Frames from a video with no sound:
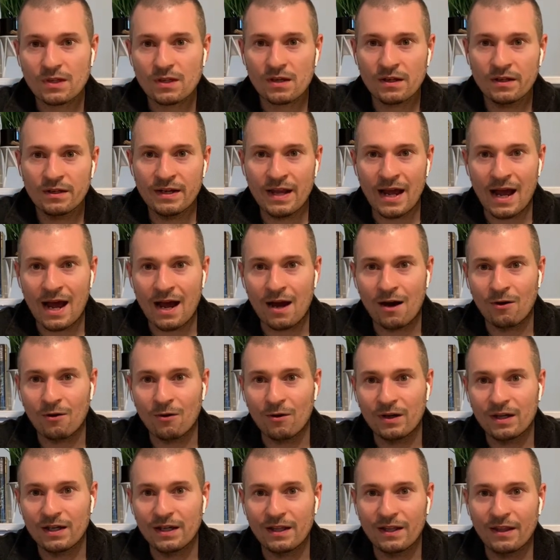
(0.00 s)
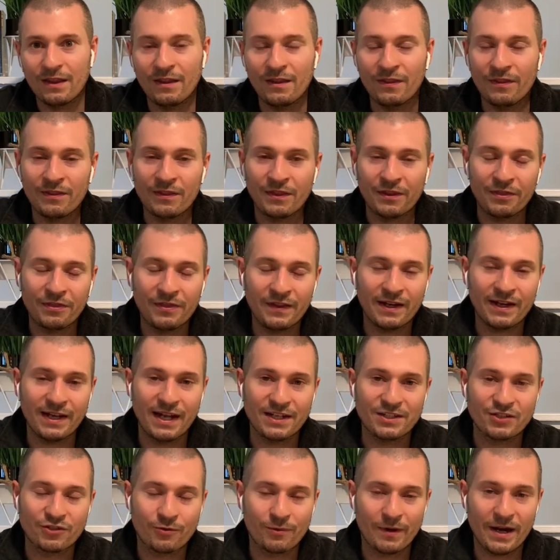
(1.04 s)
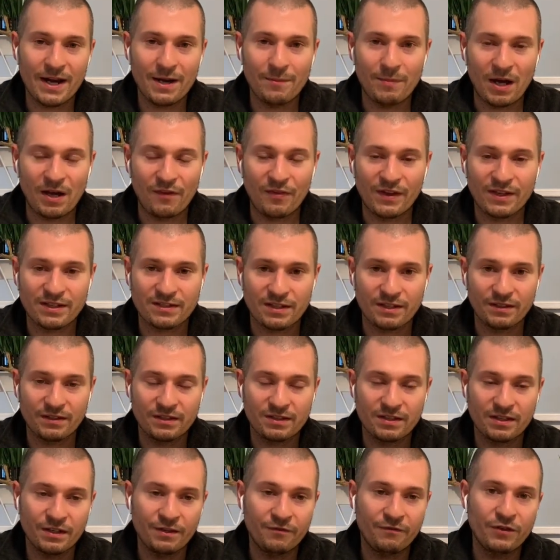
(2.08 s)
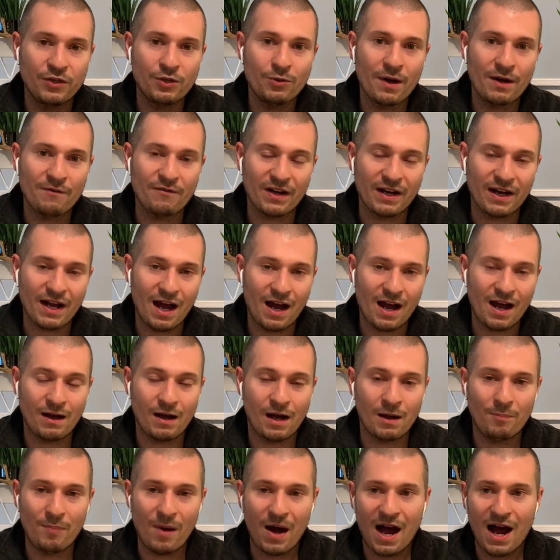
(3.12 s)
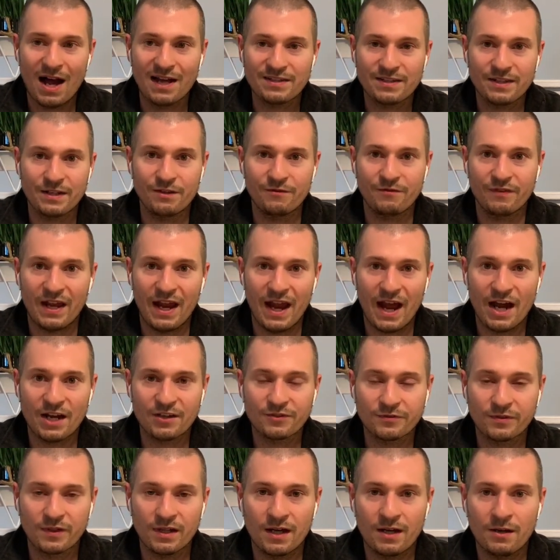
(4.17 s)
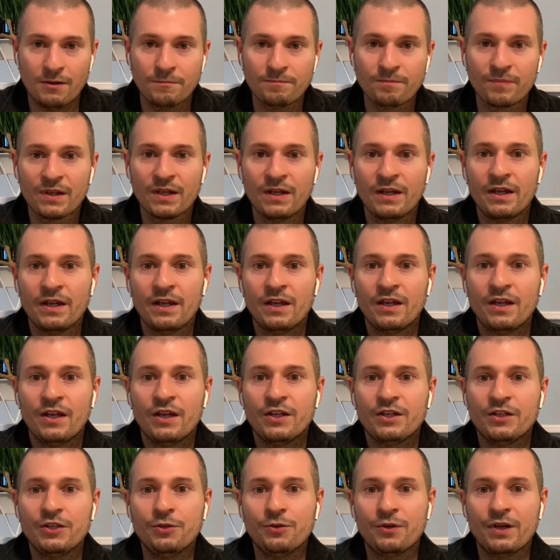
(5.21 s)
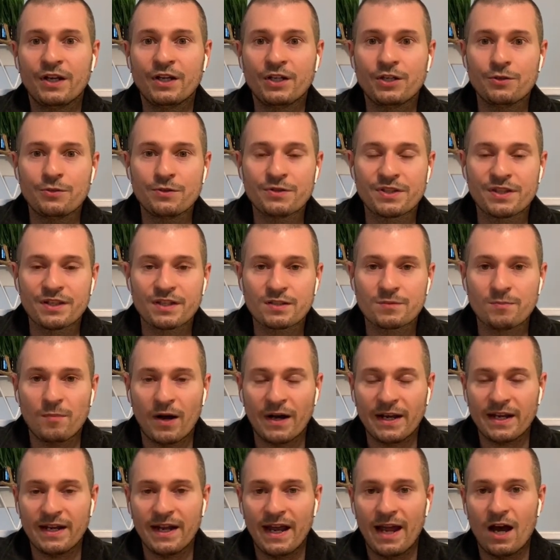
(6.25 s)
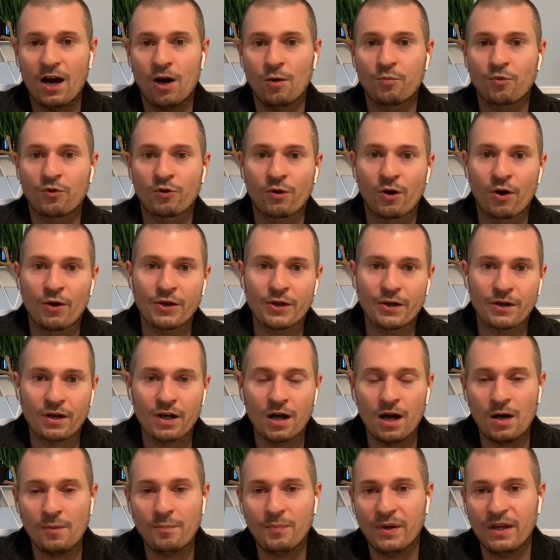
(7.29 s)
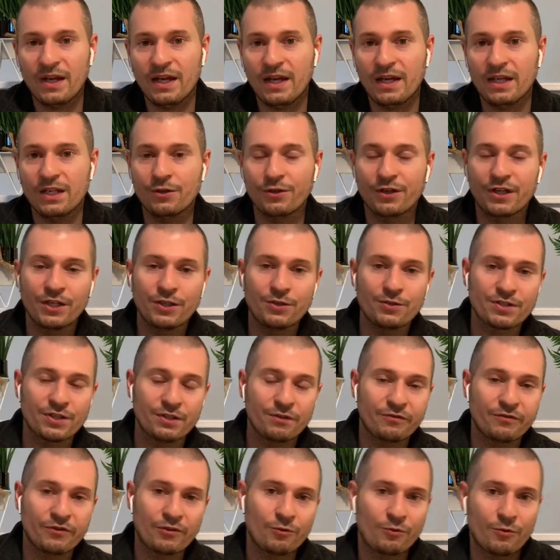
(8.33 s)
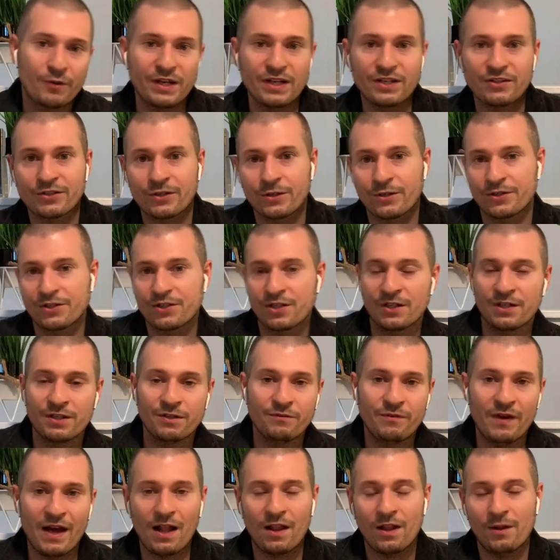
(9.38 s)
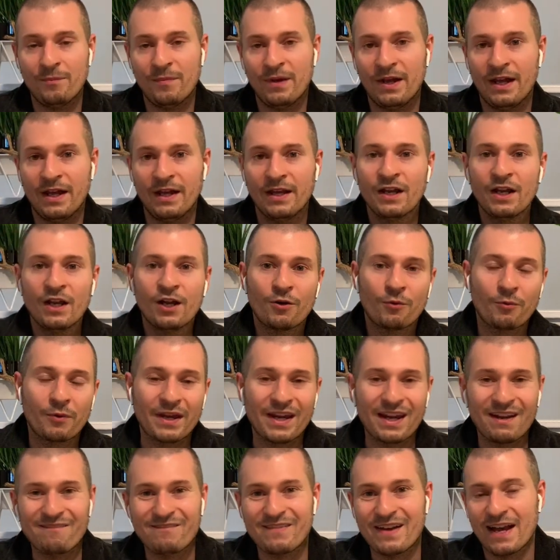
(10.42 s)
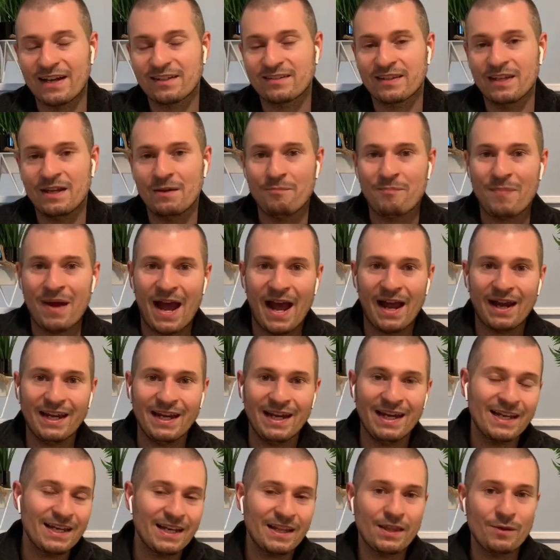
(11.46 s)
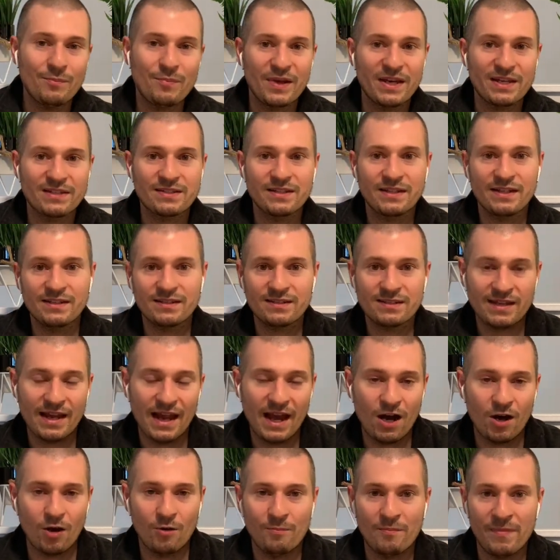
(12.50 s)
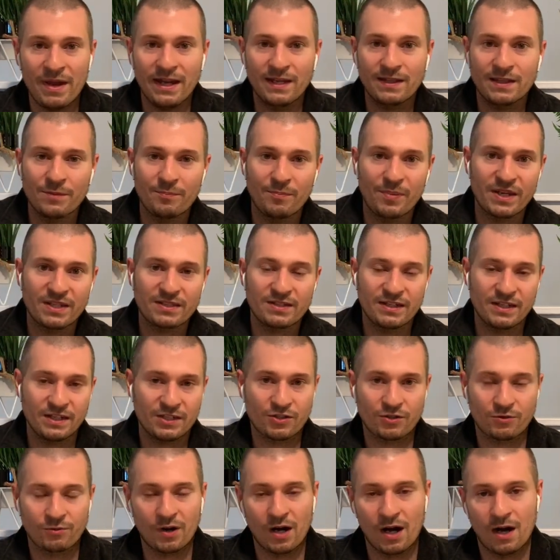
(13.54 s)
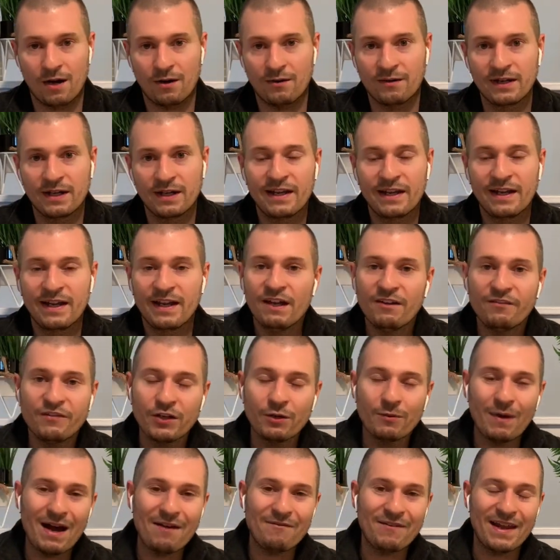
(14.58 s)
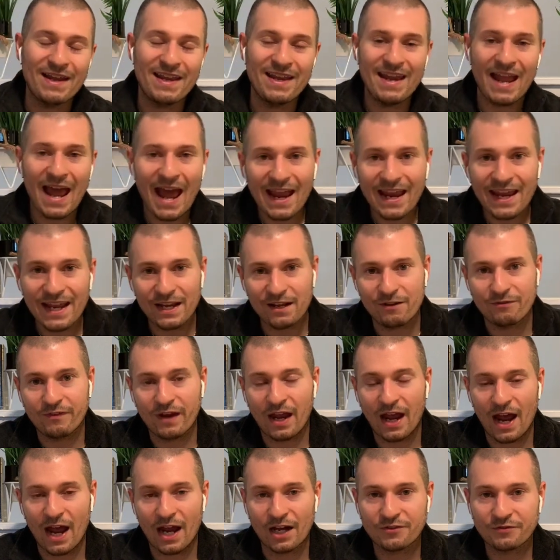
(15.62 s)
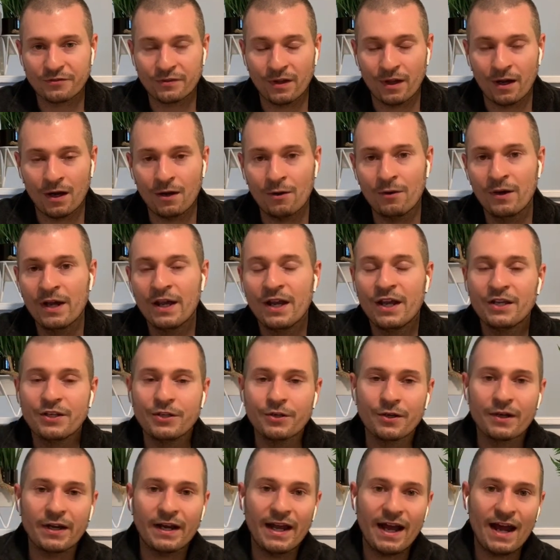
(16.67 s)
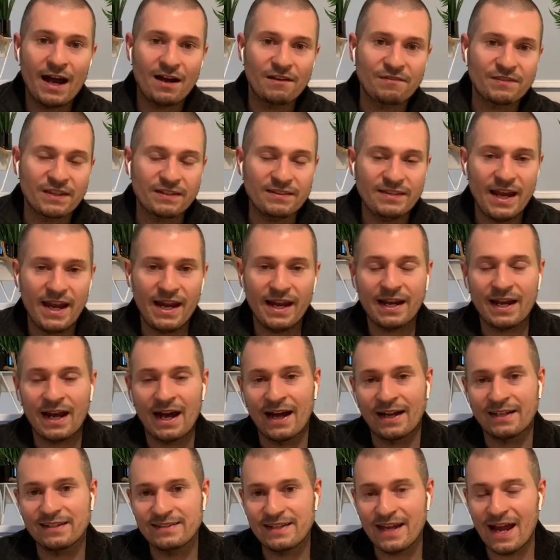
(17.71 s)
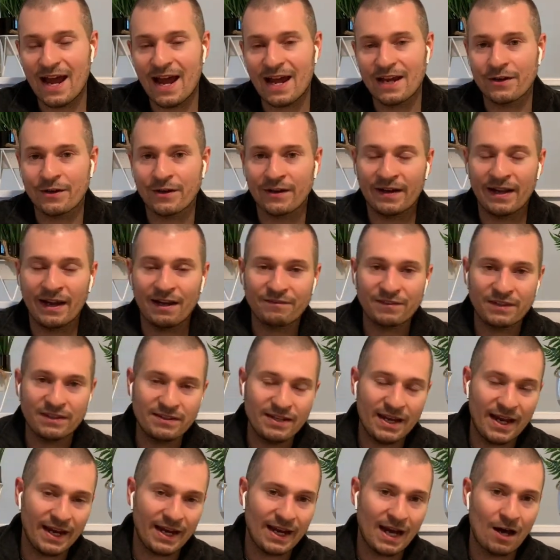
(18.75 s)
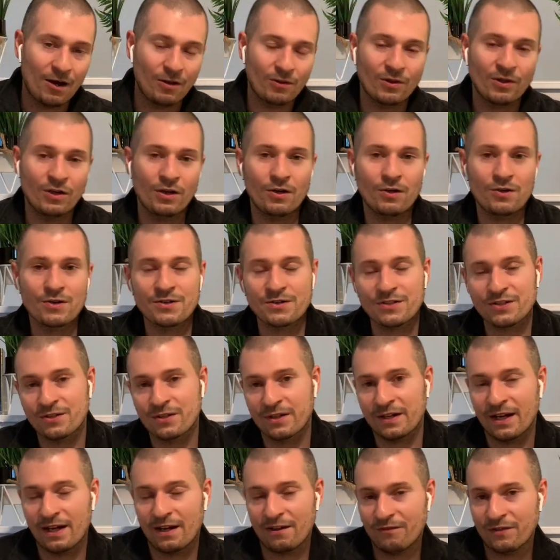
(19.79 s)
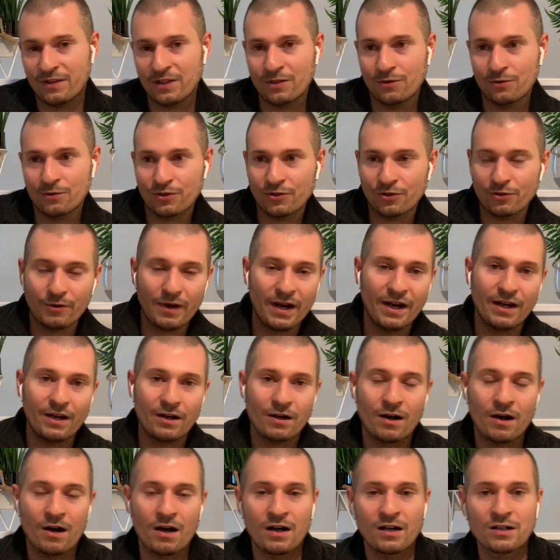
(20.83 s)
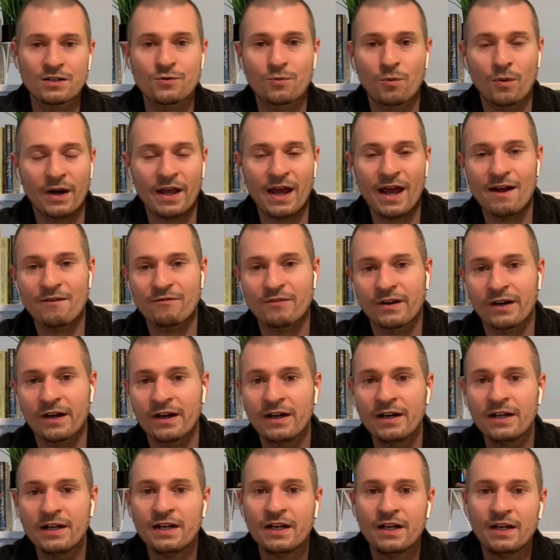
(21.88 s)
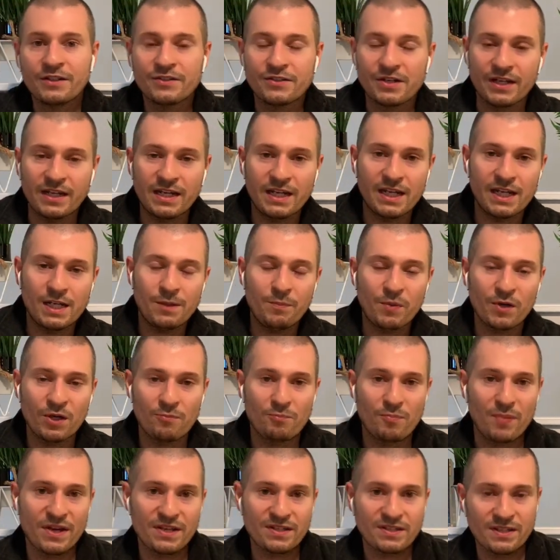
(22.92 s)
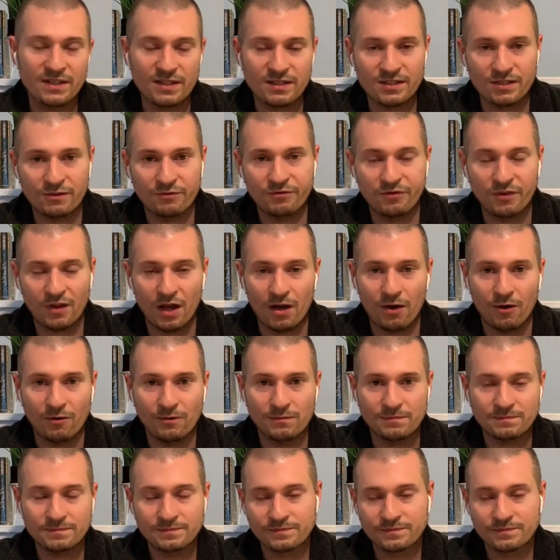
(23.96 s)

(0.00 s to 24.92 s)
Now, the thing that's great about this is if you have a positive cash flow, you can use this money to help grow your company. You can use it for research and development, reinvest it back into the business to help make the business grow. If you have a negative cash flow, you're going to have to take on debt, you're going to have to take out loans, you're going to have to use credit cards, whatever, to keep your business afloat.